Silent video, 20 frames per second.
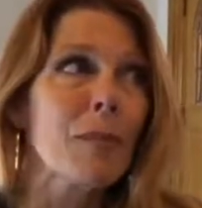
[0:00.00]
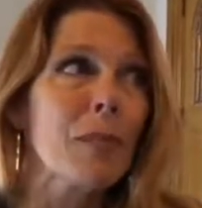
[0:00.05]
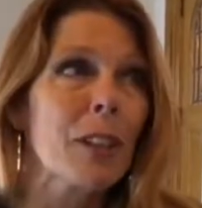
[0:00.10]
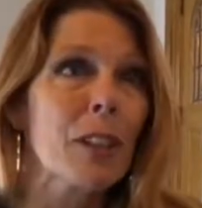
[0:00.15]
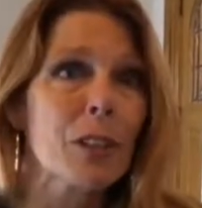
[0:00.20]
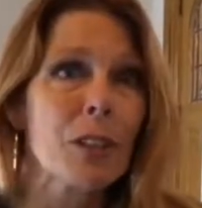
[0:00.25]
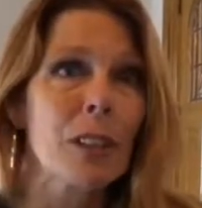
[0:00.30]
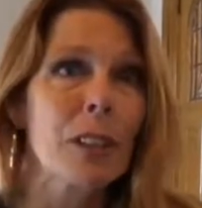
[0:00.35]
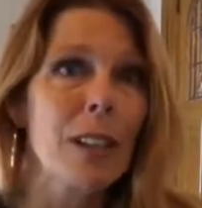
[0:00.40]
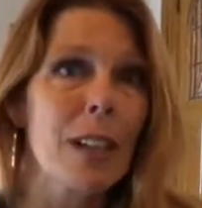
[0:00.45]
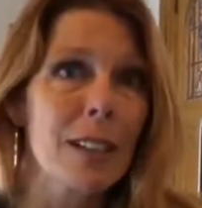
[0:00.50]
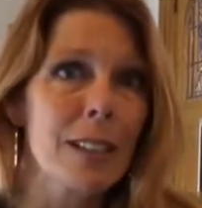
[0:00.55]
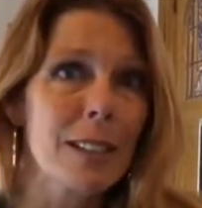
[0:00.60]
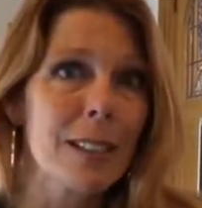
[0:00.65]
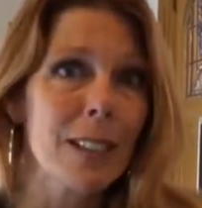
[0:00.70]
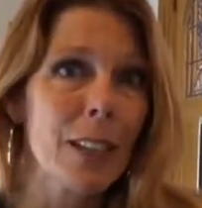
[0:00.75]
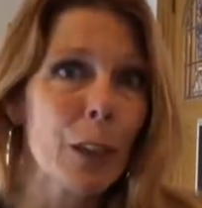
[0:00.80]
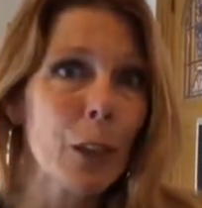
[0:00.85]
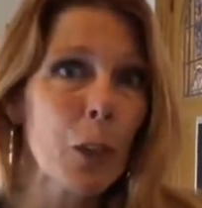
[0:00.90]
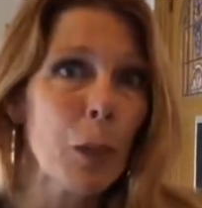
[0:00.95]
there's a lot to
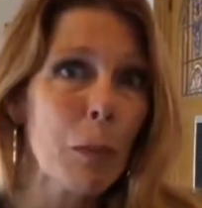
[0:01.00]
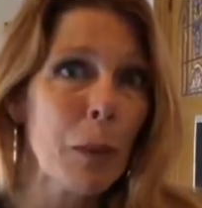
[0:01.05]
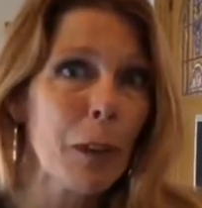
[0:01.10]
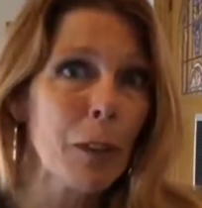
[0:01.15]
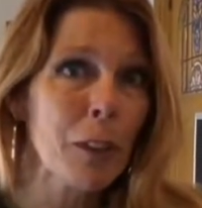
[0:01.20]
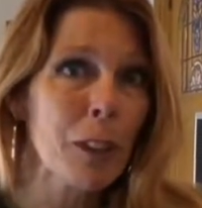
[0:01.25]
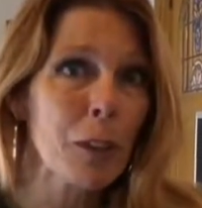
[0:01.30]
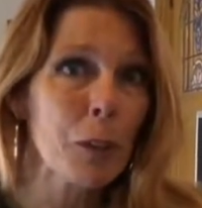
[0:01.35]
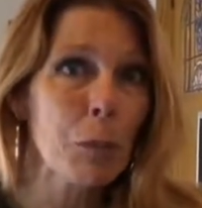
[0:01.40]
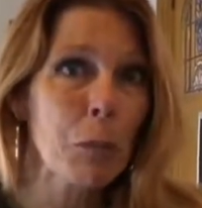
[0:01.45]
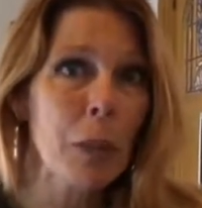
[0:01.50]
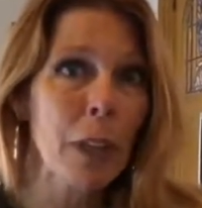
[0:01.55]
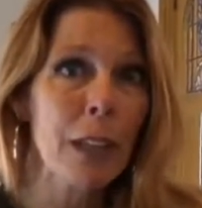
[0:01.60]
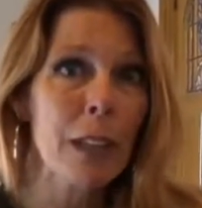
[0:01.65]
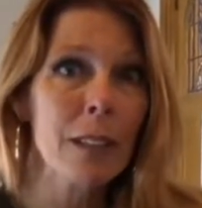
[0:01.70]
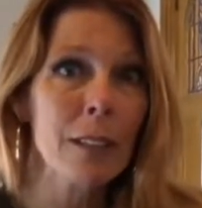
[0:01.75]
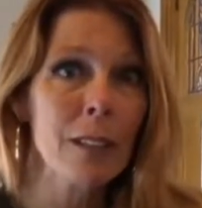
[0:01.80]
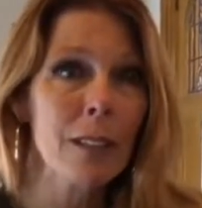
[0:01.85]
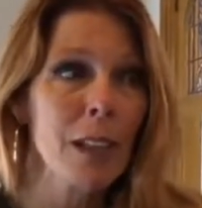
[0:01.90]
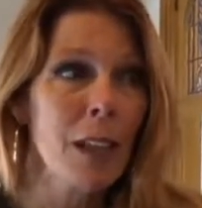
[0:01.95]
tell you about this
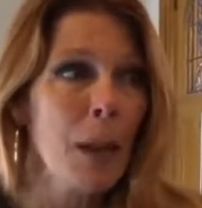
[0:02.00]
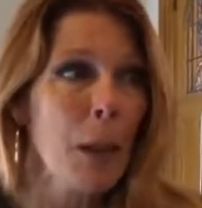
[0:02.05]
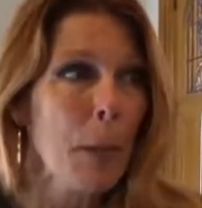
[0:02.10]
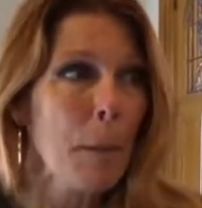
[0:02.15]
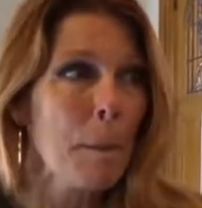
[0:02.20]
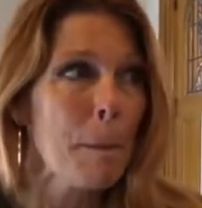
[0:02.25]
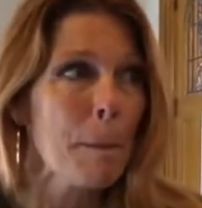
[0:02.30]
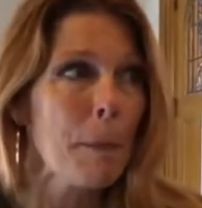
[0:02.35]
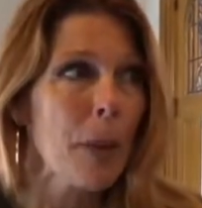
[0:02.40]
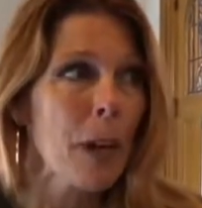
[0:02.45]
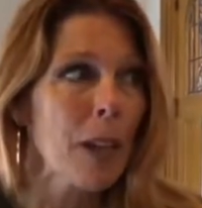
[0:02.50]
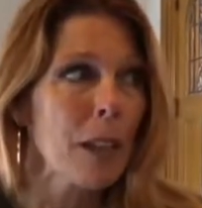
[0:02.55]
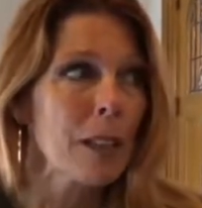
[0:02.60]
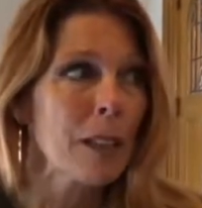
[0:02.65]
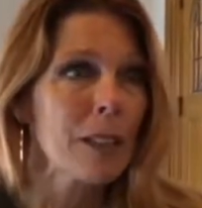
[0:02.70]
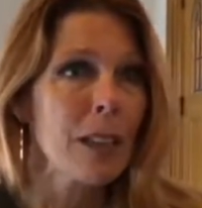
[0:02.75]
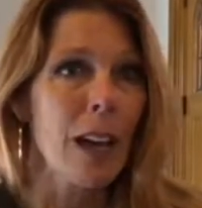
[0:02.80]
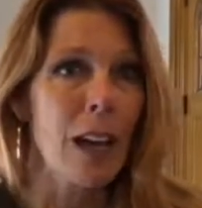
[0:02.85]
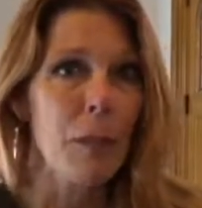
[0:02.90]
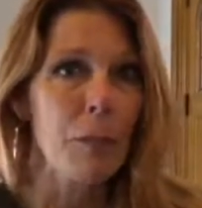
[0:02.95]
place, but
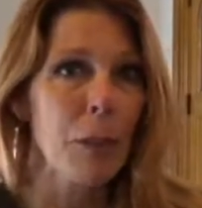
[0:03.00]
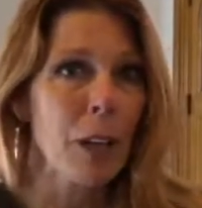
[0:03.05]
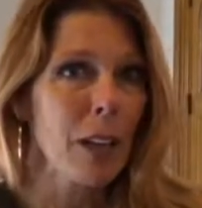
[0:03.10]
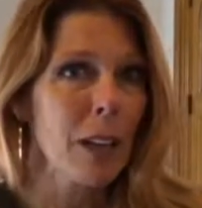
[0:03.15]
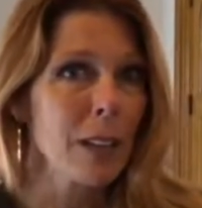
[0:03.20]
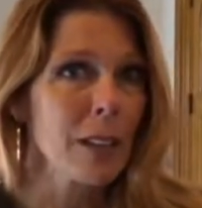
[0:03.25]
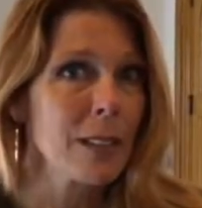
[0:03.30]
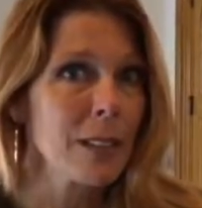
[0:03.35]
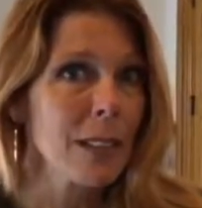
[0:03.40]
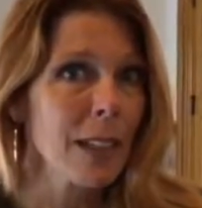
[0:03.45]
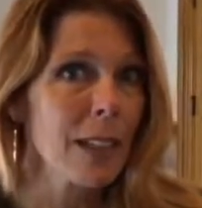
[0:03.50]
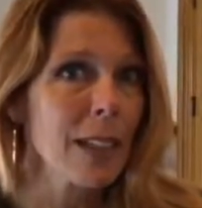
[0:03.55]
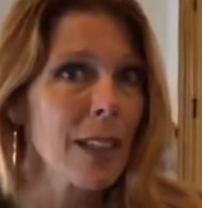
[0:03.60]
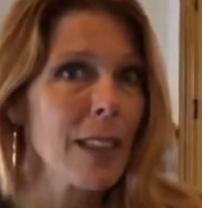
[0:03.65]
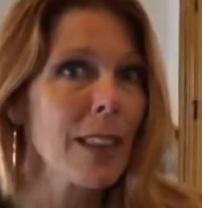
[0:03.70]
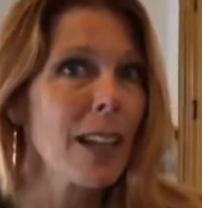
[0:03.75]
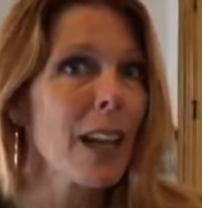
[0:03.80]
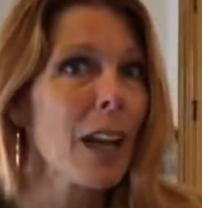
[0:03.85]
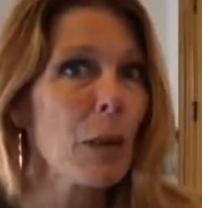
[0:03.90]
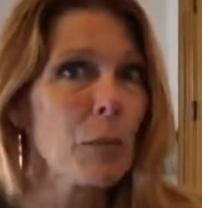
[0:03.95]
I'm not going to say
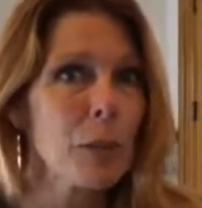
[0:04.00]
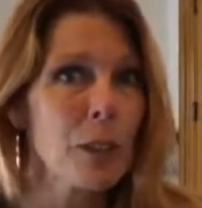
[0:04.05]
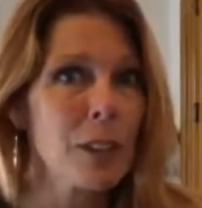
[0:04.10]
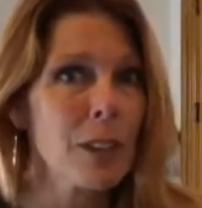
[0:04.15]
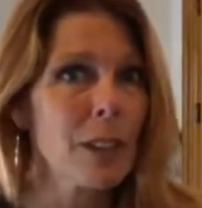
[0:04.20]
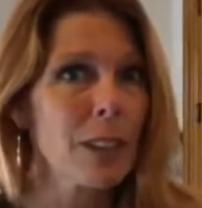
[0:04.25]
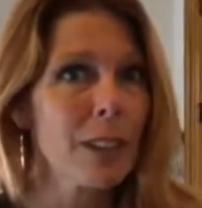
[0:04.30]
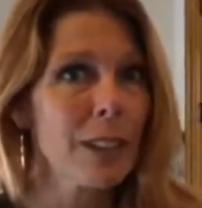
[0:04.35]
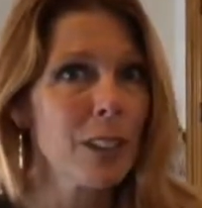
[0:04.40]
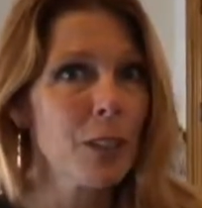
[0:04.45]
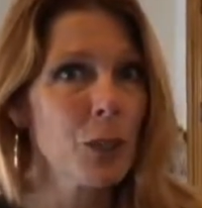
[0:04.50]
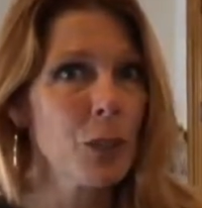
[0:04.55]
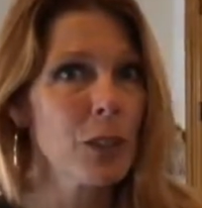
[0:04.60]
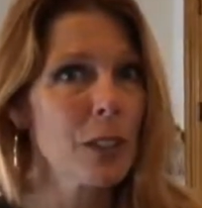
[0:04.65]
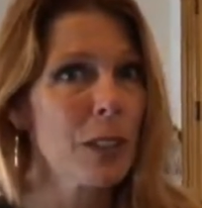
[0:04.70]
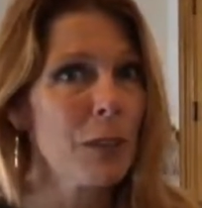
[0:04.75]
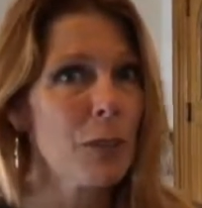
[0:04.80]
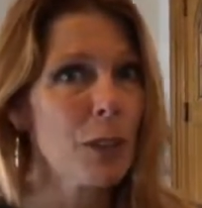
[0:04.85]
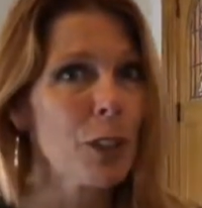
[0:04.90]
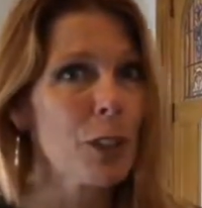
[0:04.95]
anything. I'm just going to let you see
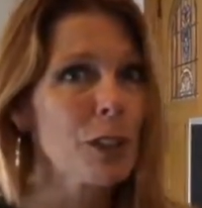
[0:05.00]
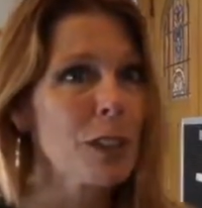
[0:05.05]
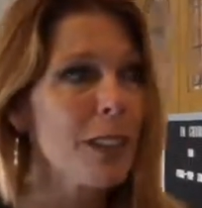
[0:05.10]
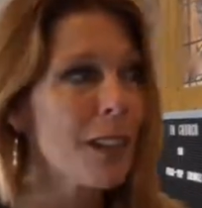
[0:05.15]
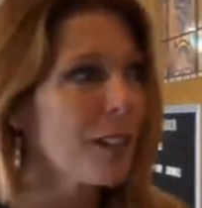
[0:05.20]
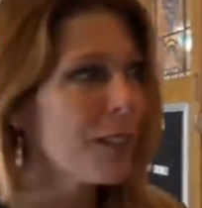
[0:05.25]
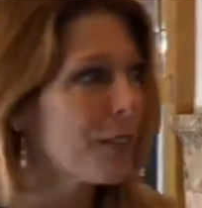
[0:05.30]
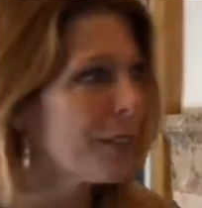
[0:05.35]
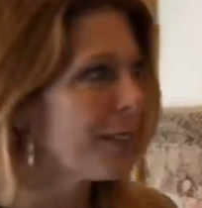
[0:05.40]
for yourself.